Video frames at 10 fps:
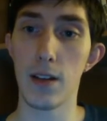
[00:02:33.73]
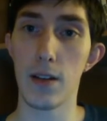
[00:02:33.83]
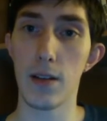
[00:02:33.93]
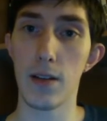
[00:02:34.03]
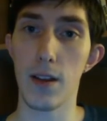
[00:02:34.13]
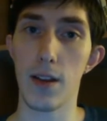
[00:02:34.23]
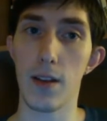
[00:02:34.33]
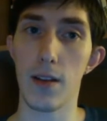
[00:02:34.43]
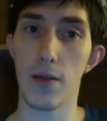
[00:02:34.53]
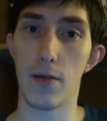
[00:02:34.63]
They
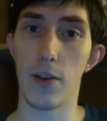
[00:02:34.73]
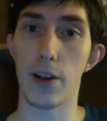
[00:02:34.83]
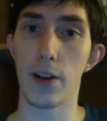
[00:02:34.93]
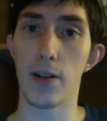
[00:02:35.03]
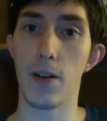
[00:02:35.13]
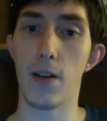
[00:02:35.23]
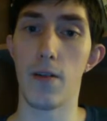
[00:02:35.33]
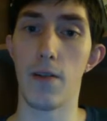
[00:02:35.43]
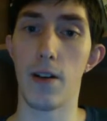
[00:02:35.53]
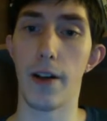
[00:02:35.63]
and Russia are
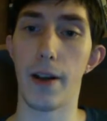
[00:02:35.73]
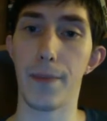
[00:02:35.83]
very,